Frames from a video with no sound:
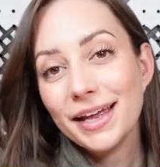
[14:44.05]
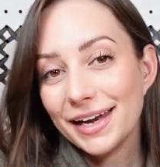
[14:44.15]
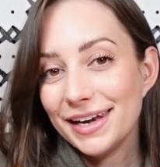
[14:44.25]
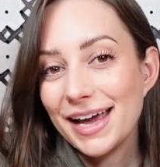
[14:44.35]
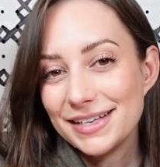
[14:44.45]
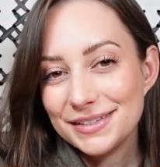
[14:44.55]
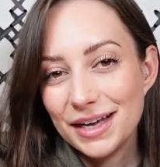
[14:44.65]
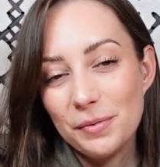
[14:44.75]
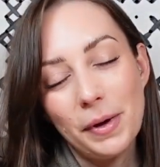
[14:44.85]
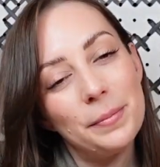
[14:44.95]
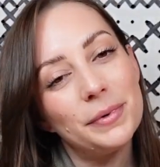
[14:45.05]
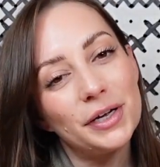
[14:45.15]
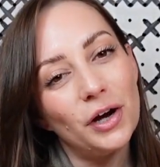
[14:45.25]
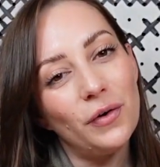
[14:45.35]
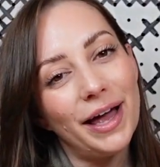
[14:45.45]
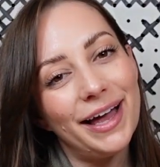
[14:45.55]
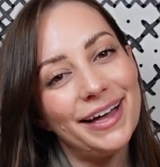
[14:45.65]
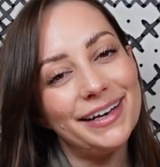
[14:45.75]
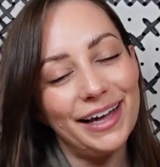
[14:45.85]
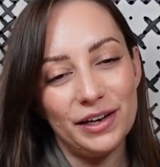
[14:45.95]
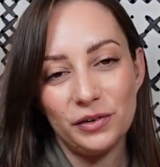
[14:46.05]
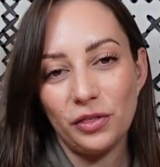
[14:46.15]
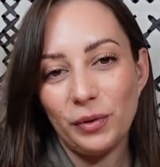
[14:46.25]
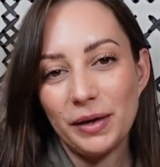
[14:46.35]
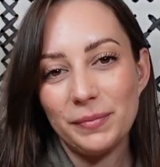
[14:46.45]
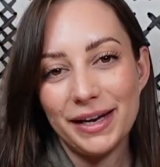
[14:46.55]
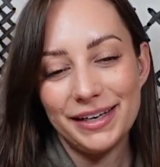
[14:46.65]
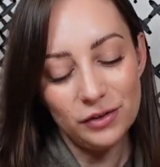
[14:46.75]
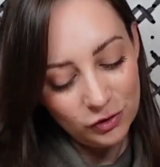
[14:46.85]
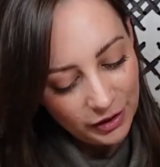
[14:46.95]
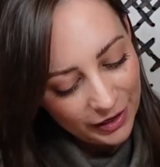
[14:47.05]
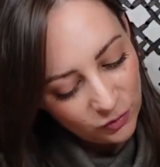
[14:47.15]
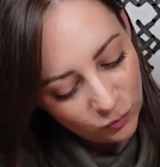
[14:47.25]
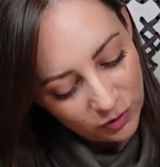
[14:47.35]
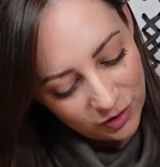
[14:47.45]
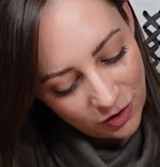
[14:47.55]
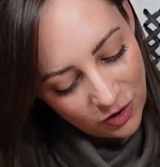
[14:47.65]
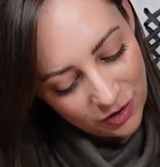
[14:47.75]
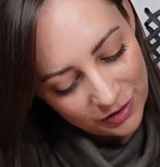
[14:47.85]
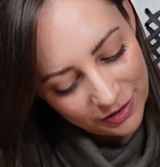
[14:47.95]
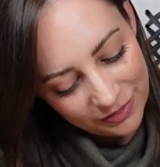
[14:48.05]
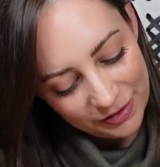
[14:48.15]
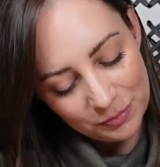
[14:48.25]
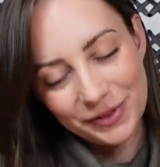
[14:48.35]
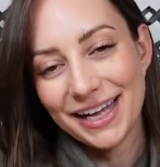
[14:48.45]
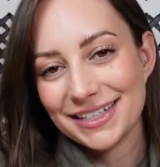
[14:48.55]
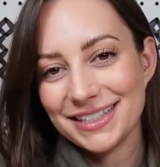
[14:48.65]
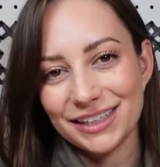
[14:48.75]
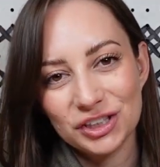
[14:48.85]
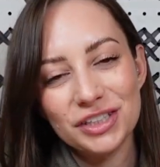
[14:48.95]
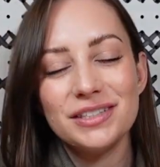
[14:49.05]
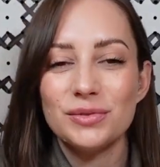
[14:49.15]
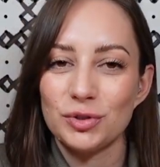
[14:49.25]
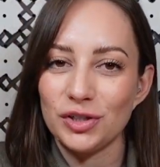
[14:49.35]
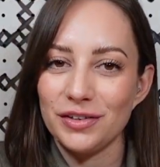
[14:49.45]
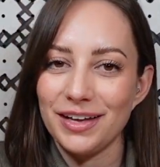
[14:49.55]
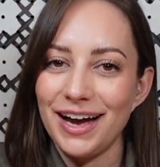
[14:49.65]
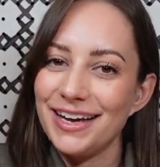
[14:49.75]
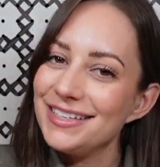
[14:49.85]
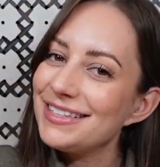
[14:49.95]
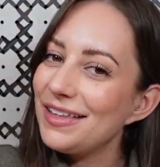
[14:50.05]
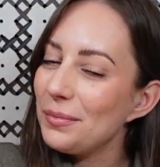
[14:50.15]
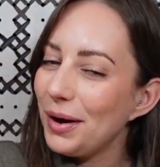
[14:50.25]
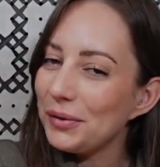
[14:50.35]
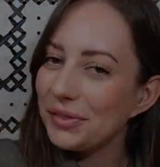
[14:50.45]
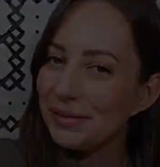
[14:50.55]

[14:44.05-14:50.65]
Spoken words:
Next up, I'm going to go ahead and thread my needle and work on the black sections, which are the eyes and the mouth.